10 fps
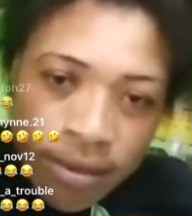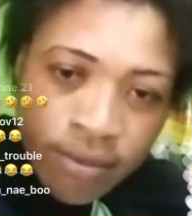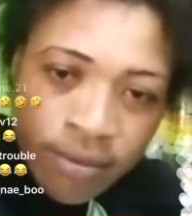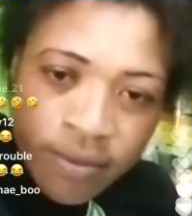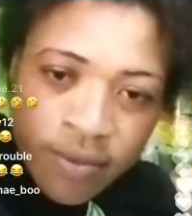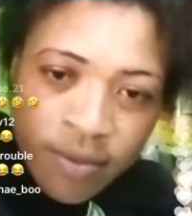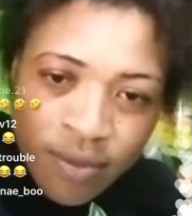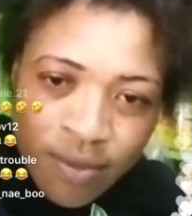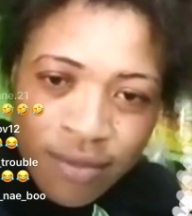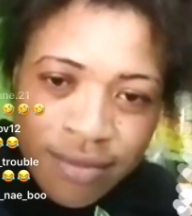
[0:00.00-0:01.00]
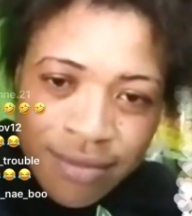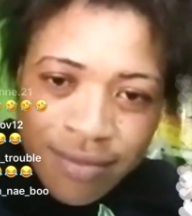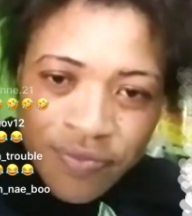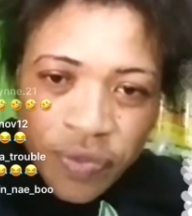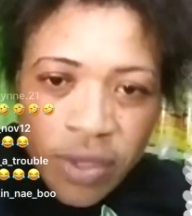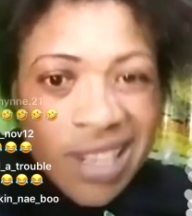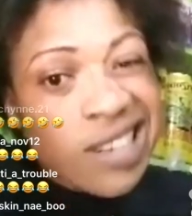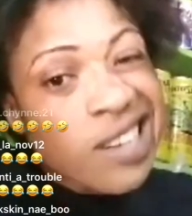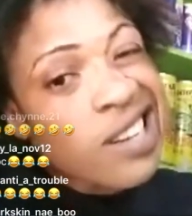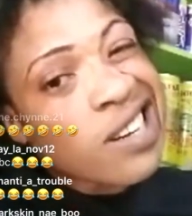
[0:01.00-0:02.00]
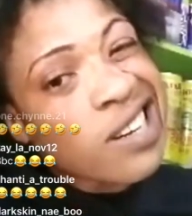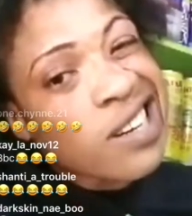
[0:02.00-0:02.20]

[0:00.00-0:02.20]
Oh, the boy run paragala.